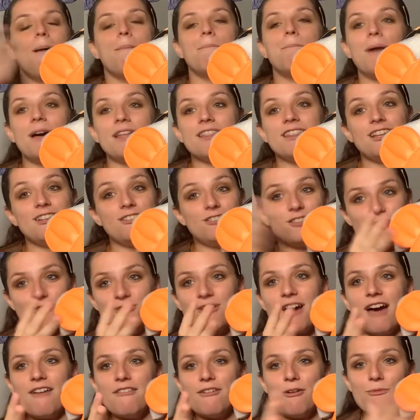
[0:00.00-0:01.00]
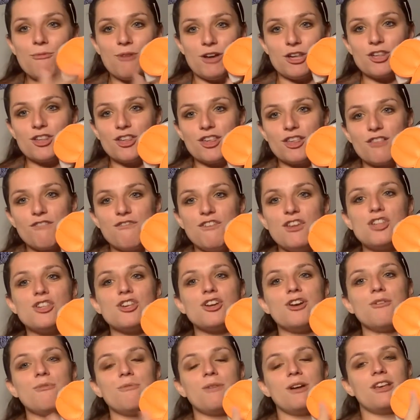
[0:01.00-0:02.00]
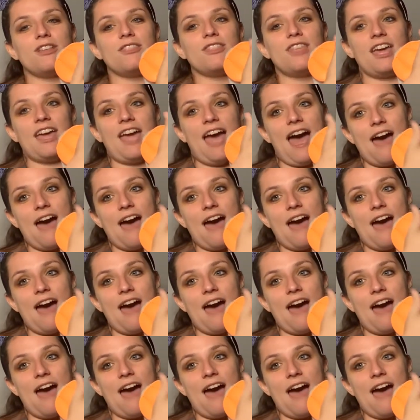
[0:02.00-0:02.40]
but they do have a wish list feature where they